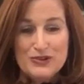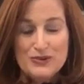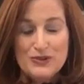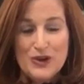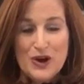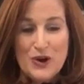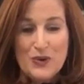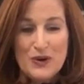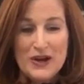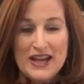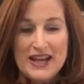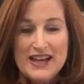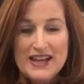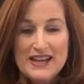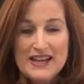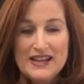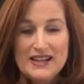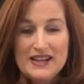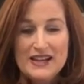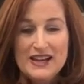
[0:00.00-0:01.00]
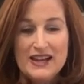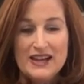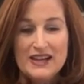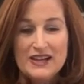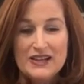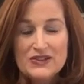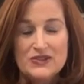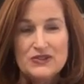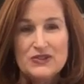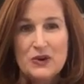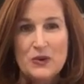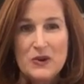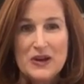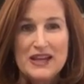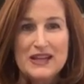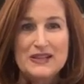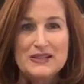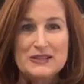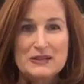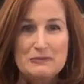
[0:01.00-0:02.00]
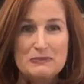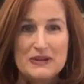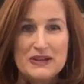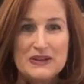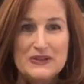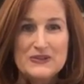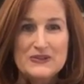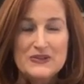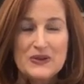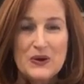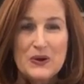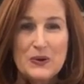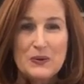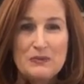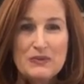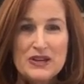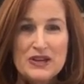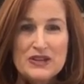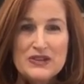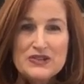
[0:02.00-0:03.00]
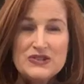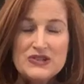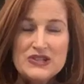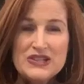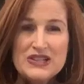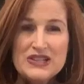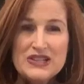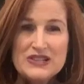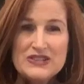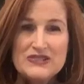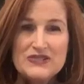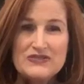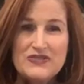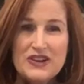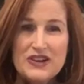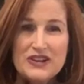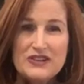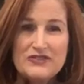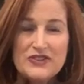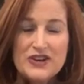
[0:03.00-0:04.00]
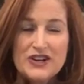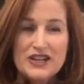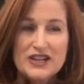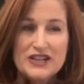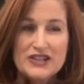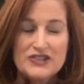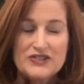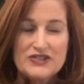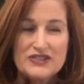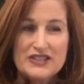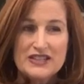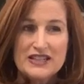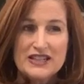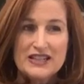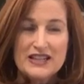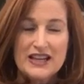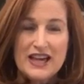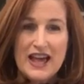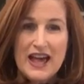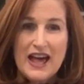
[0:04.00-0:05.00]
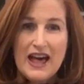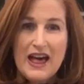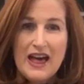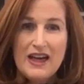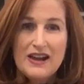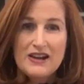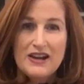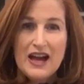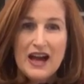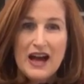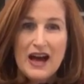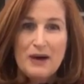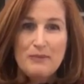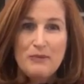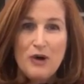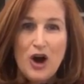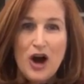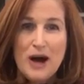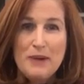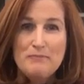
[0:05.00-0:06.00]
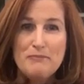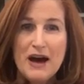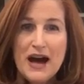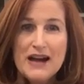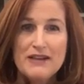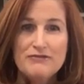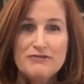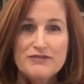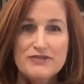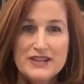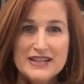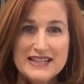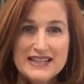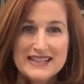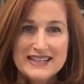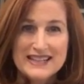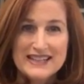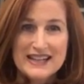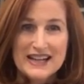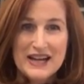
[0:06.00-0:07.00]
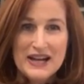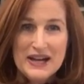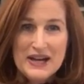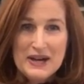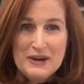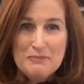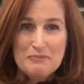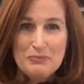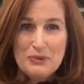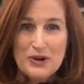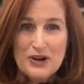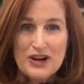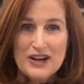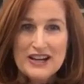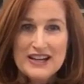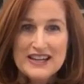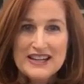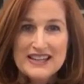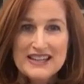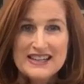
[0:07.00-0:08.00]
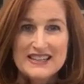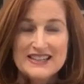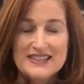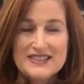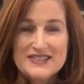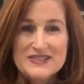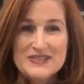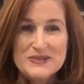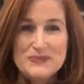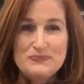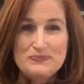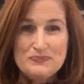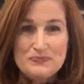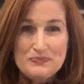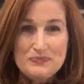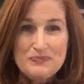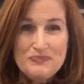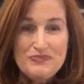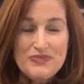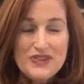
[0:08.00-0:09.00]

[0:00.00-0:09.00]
and you go in and it's so intimate. So she is very, very interesting. And on my reading book is,